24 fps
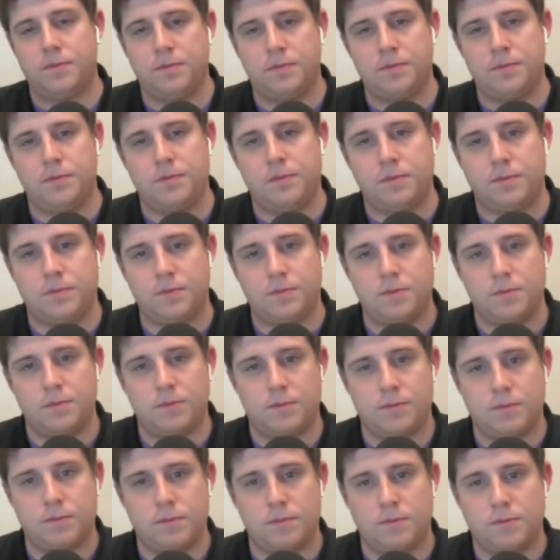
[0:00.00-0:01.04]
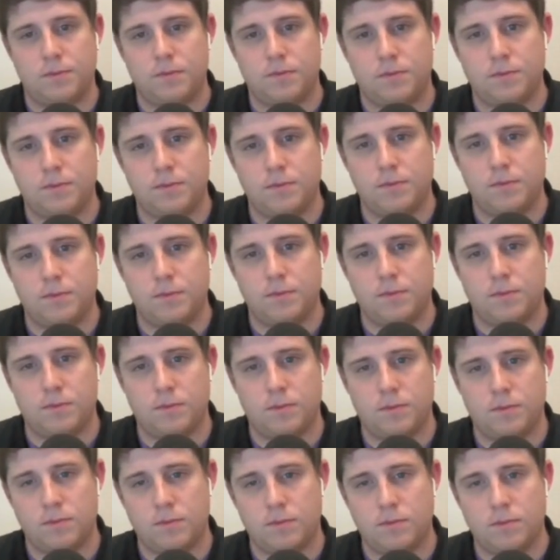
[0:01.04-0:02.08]

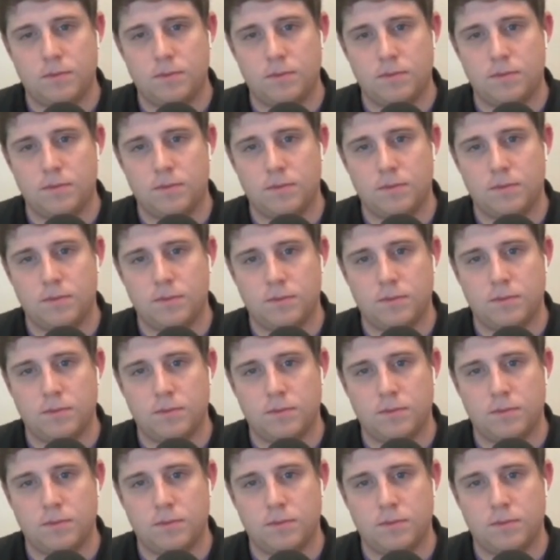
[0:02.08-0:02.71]
(not speaking)